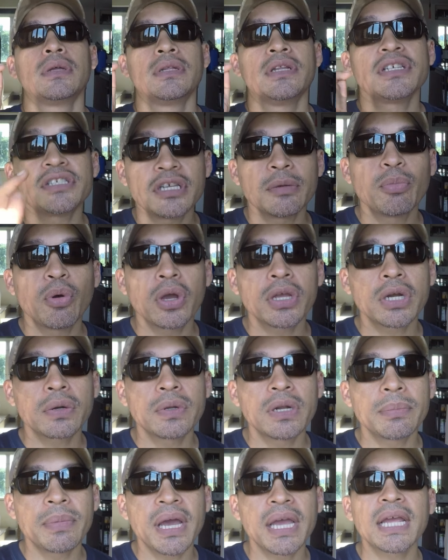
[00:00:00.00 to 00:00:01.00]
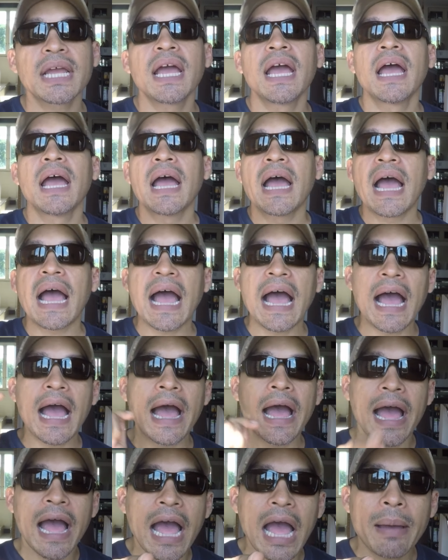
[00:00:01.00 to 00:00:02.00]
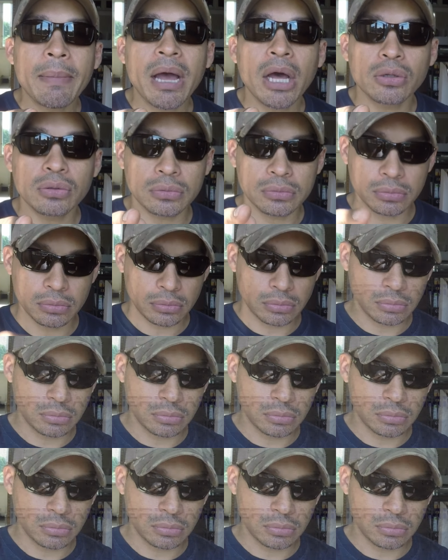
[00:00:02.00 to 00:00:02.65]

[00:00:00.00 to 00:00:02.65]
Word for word: This is your boy Guerilla Mike. I'm out.